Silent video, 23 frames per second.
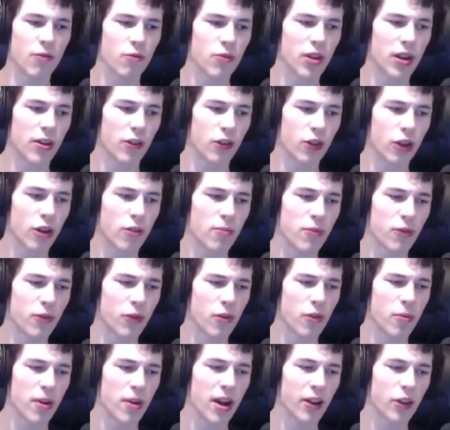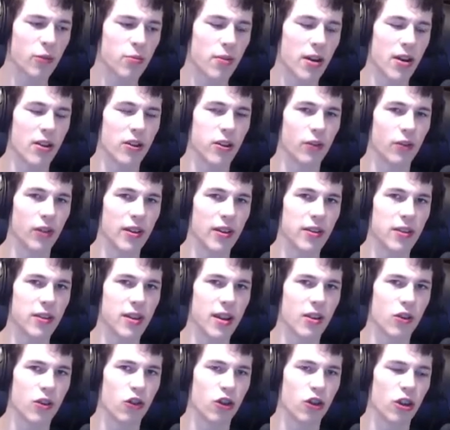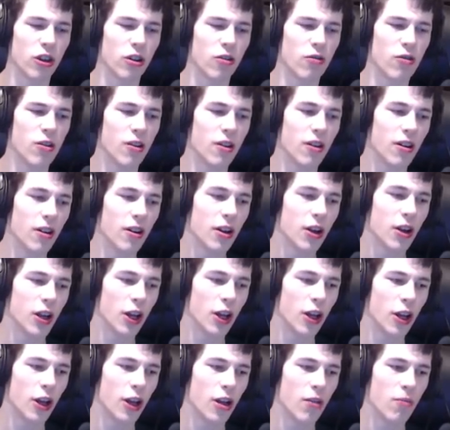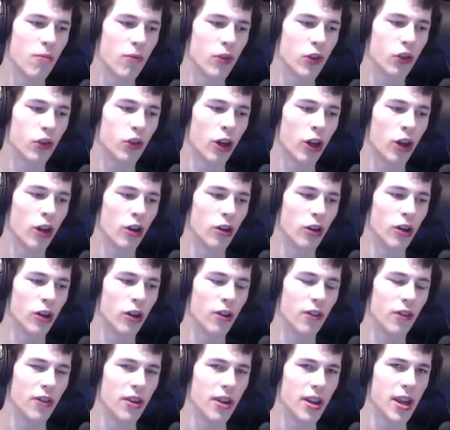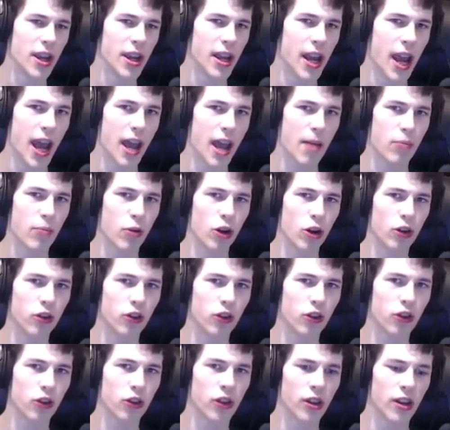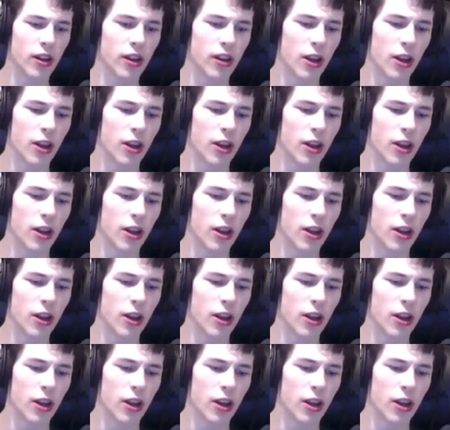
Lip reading: so from my experience of listening to a song on the AirPods,